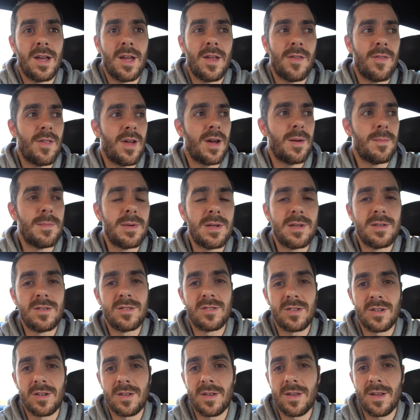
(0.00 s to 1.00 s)
That means
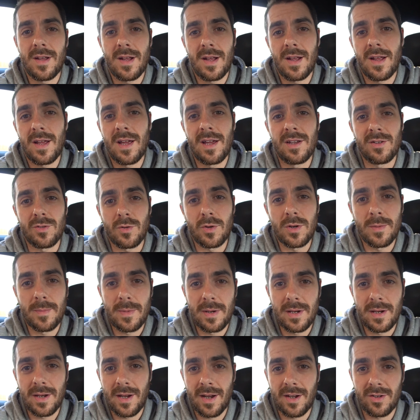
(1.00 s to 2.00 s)
it's going to
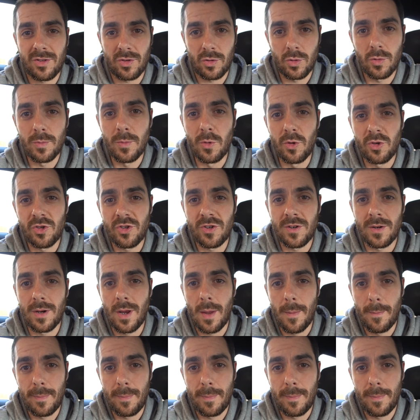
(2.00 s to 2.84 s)
be a slow motion